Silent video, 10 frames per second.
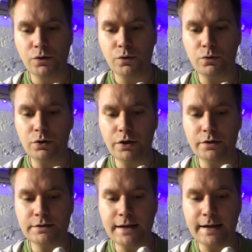all of
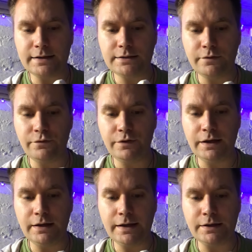those negative
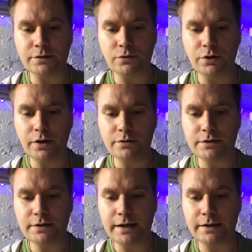feelings, all of those
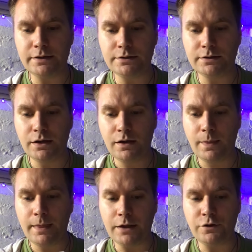things
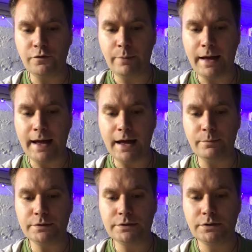that you've
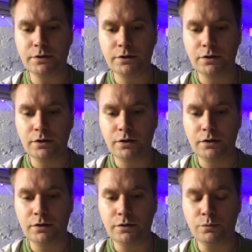perhaps
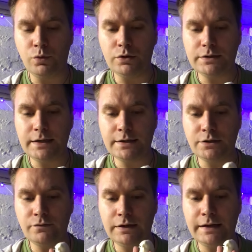wanting
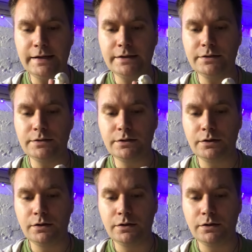to release.